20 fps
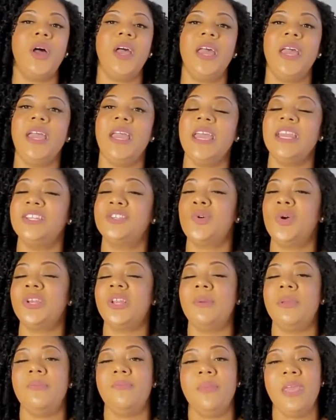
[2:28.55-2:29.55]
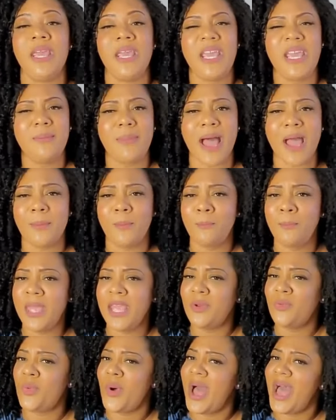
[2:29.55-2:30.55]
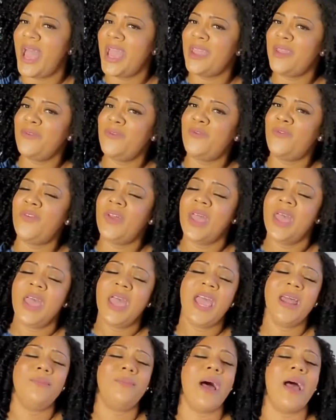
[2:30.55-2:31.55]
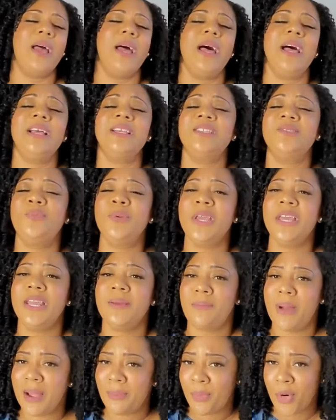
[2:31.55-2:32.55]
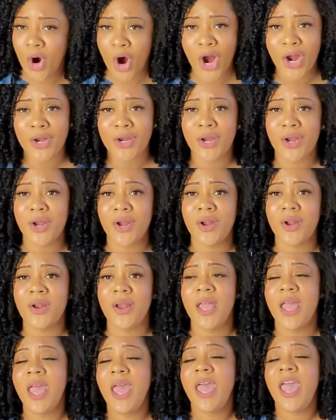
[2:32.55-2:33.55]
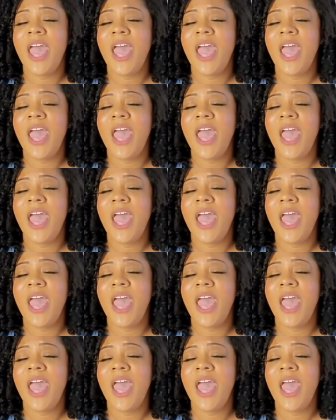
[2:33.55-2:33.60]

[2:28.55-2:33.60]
and it's going to be me and my midwife and my husband and my partner,